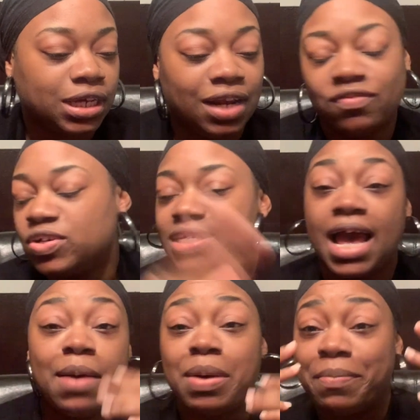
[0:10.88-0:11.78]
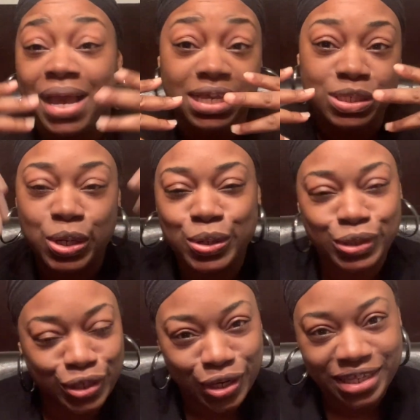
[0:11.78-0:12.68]
of course, I had my mask on
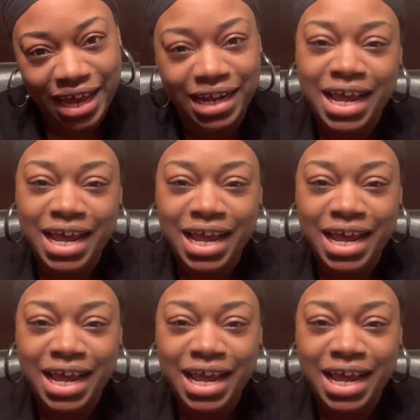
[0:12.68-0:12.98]
and all that,